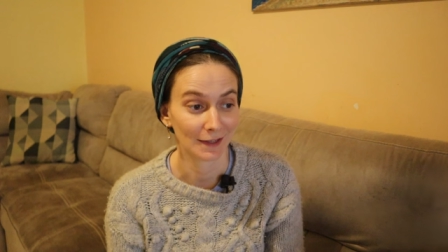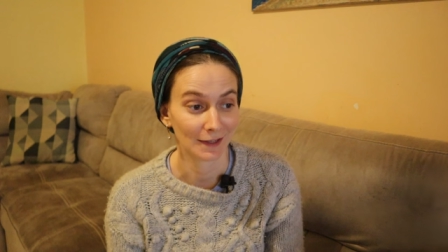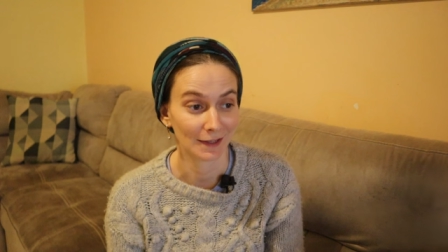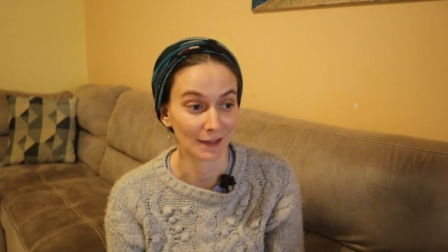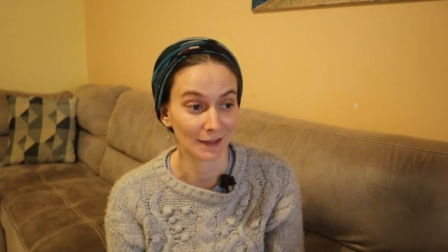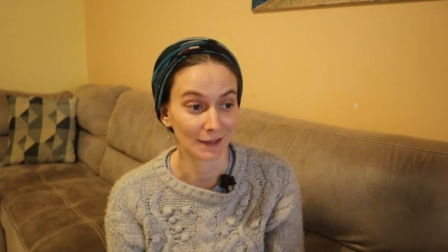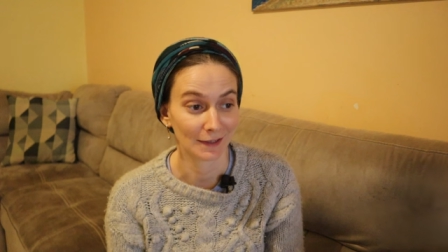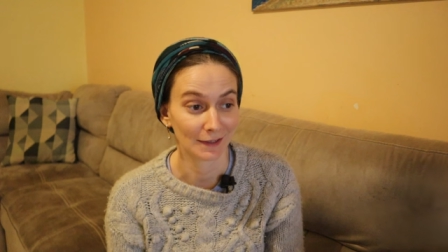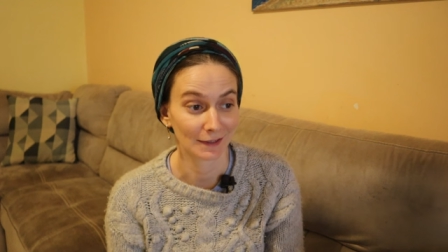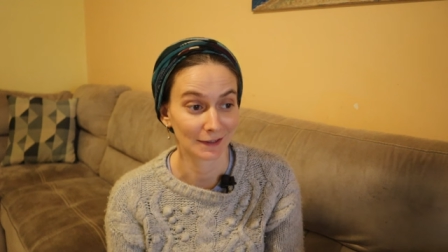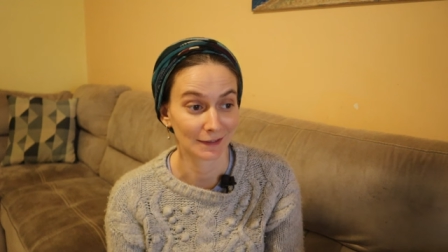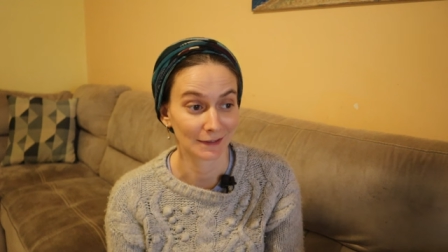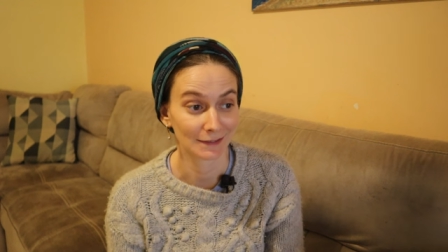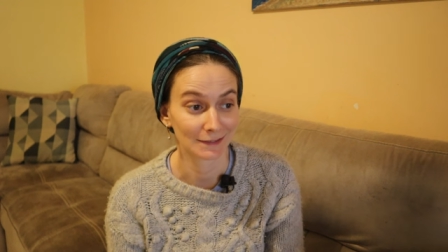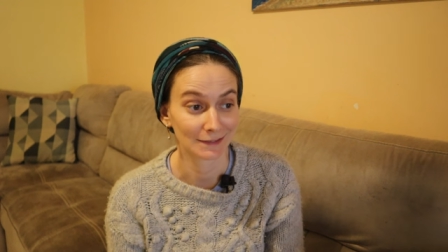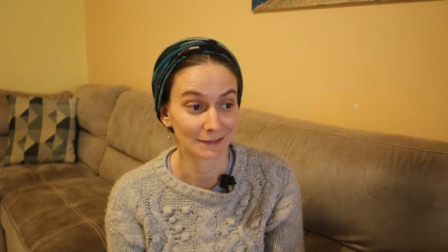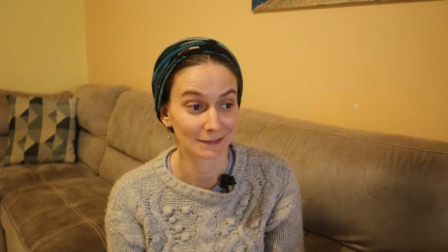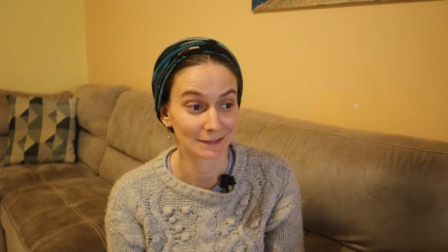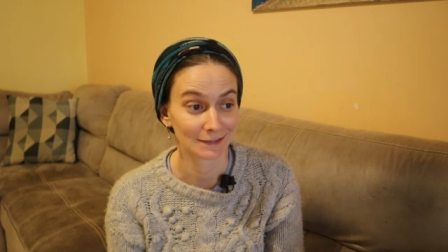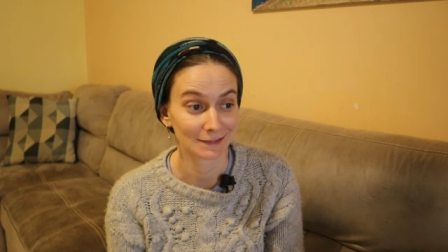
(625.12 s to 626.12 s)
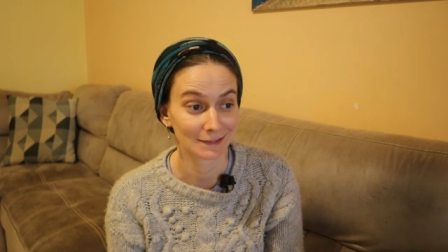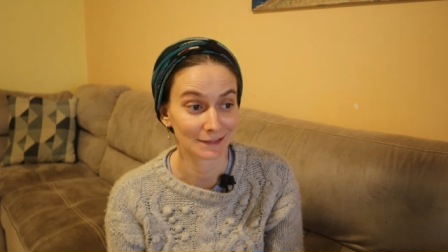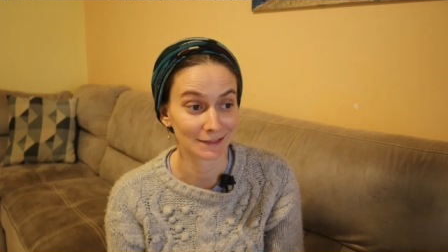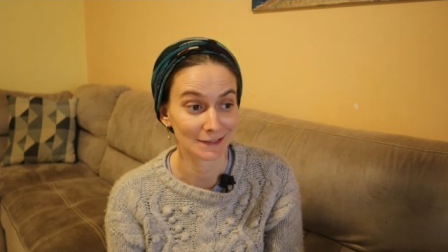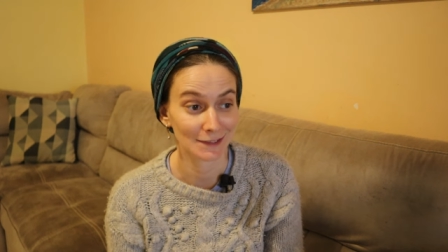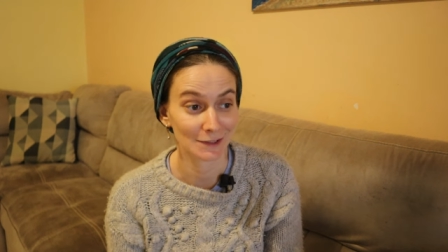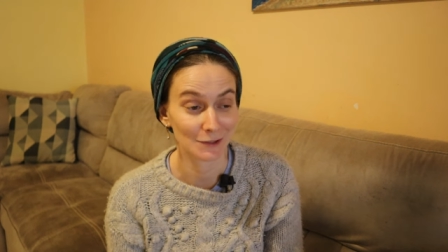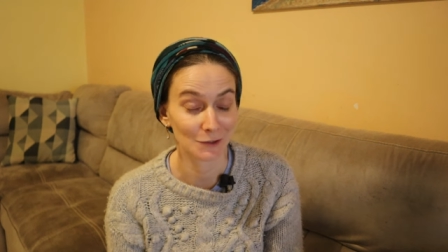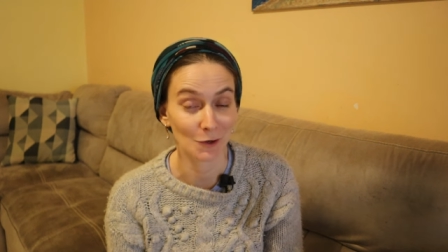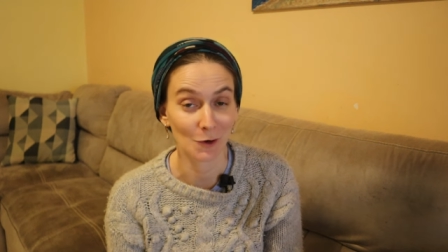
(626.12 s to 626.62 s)
And
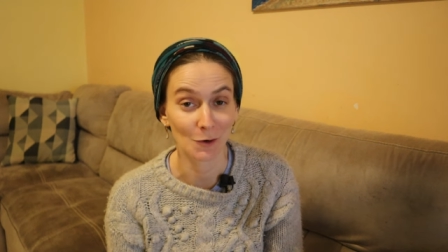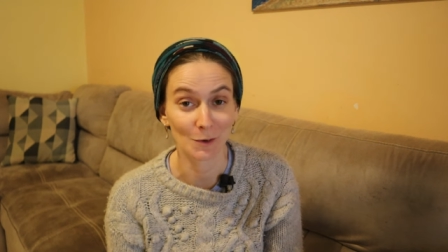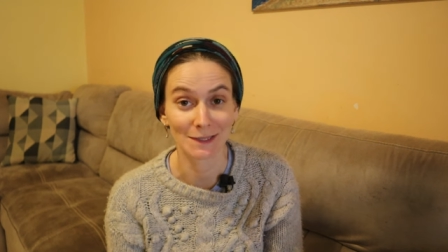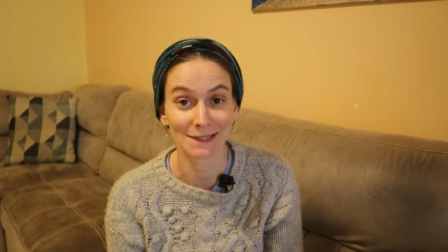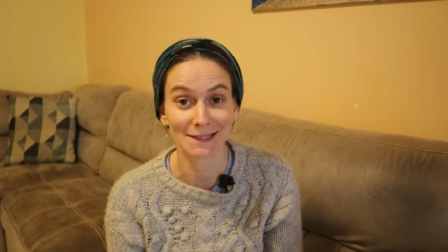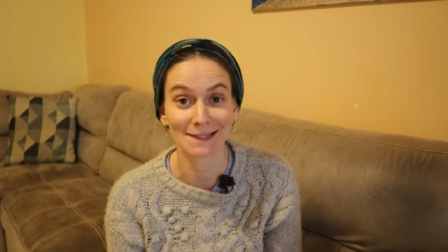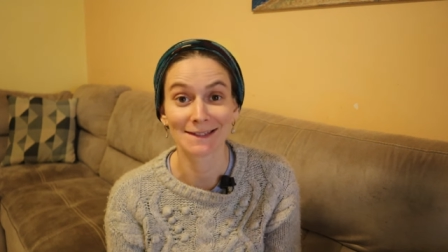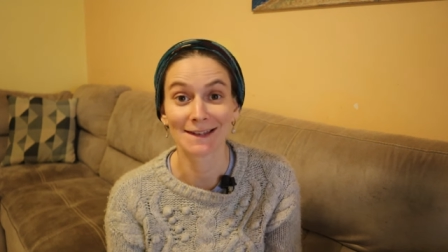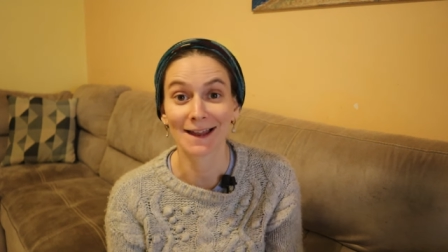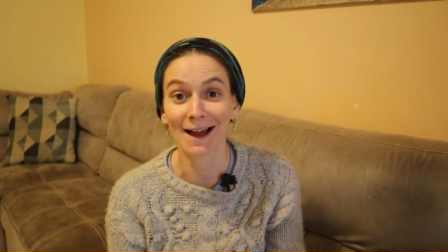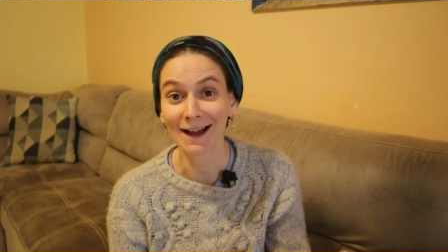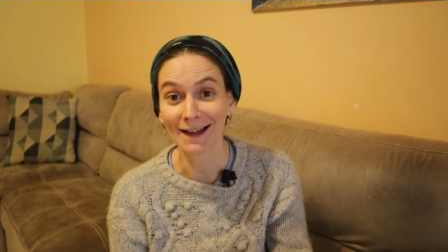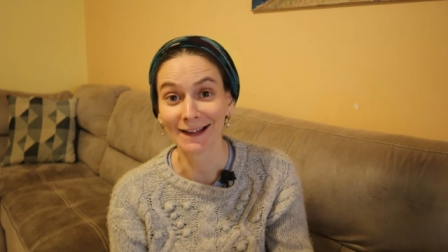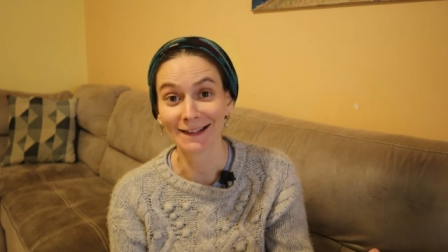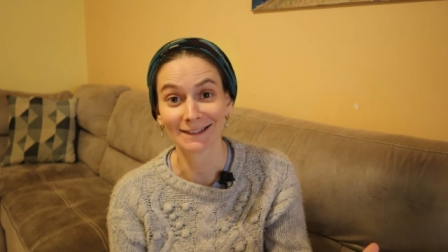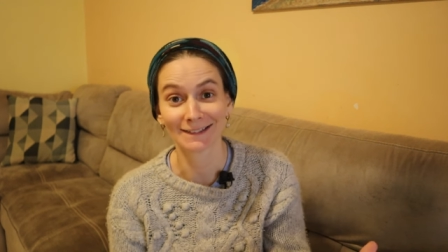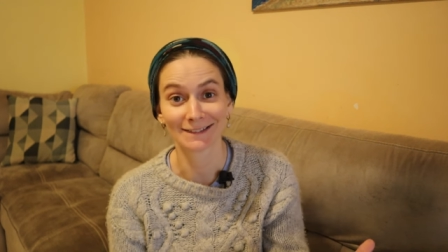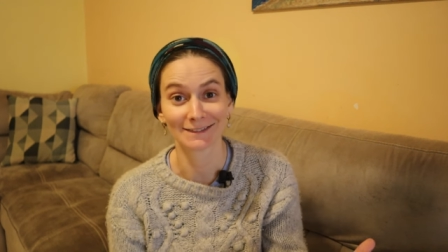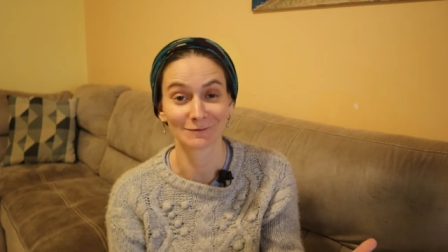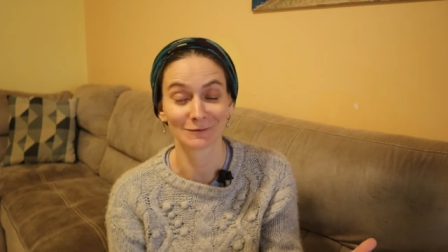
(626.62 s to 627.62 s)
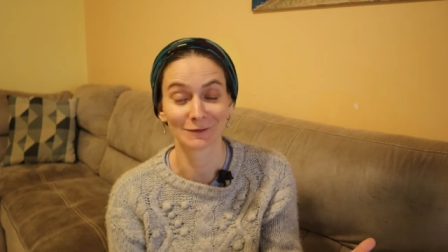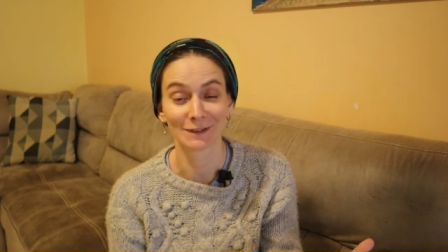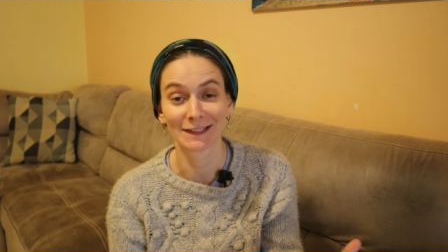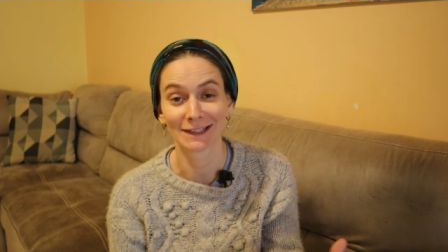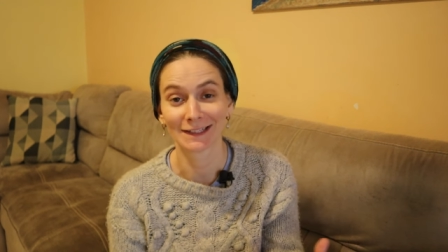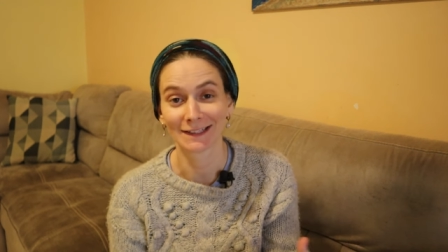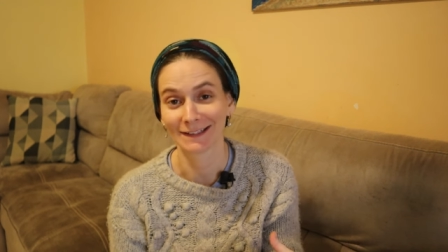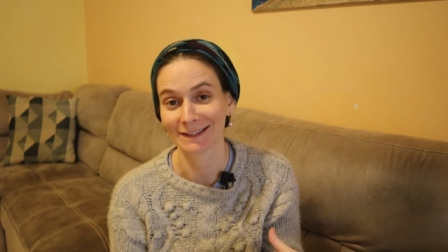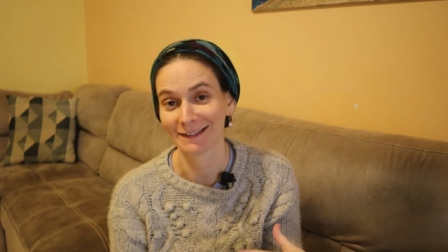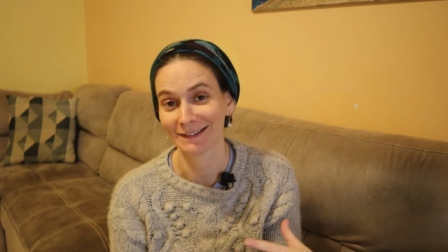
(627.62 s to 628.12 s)
so it's not
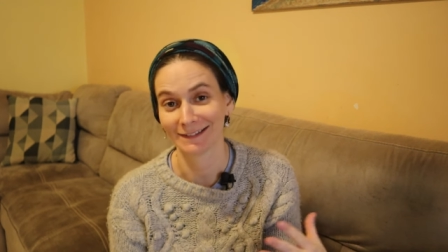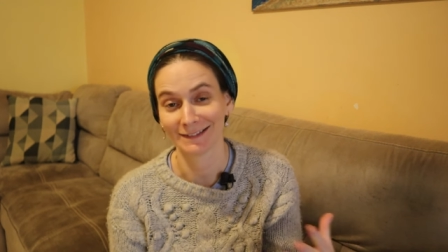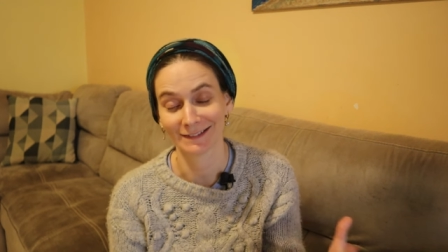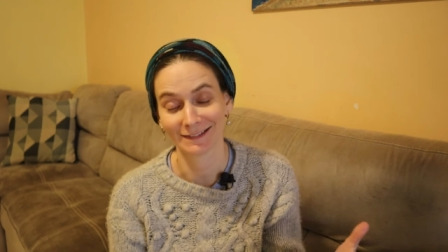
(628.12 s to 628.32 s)
really